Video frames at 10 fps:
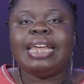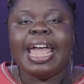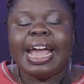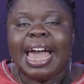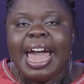
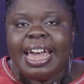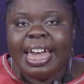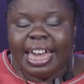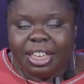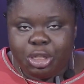They can
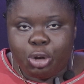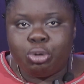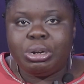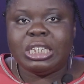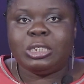hear the
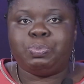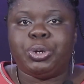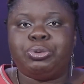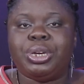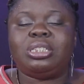Holy
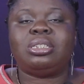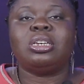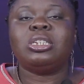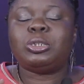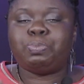Spirit
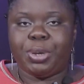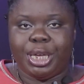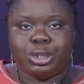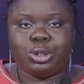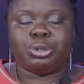
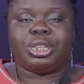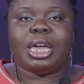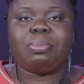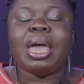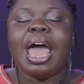speaks to
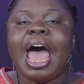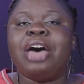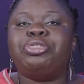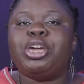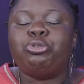them,
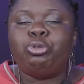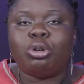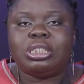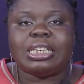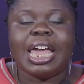and they
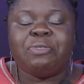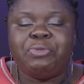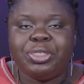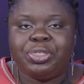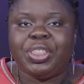wrote
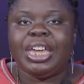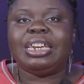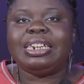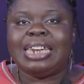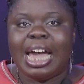
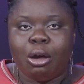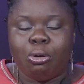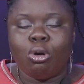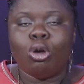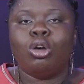everything
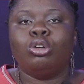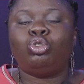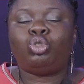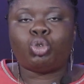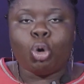down
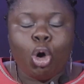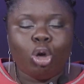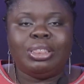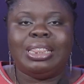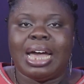
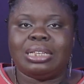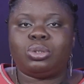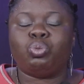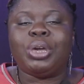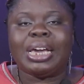so that
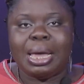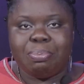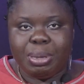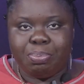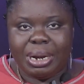we
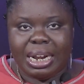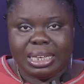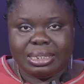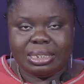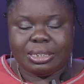can be
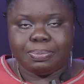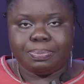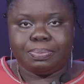blessed.